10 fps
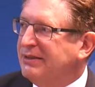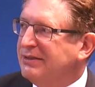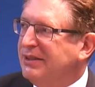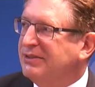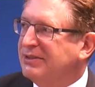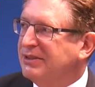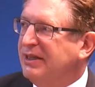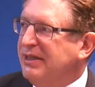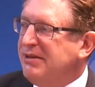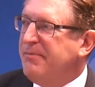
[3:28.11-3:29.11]

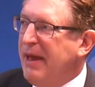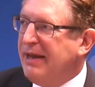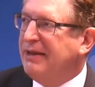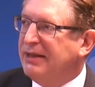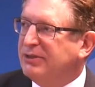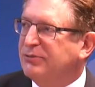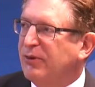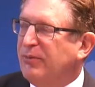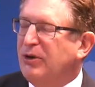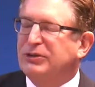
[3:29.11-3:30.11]
since independence
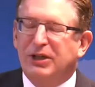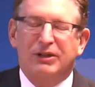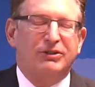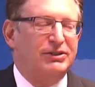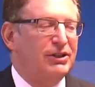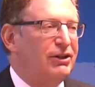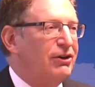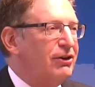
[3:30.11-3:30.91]
for most countries in the